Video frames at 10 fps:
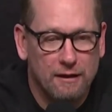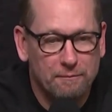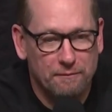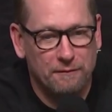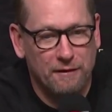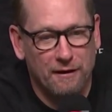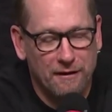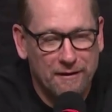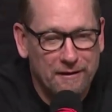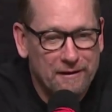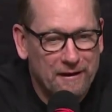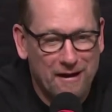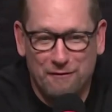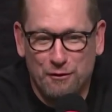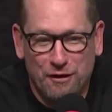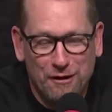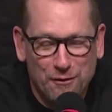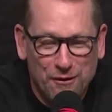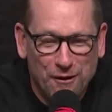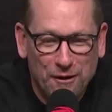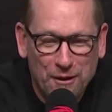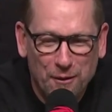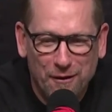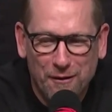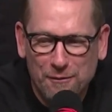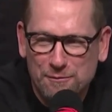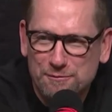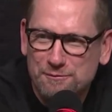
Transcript: Okay. I have no idea what you're talking about.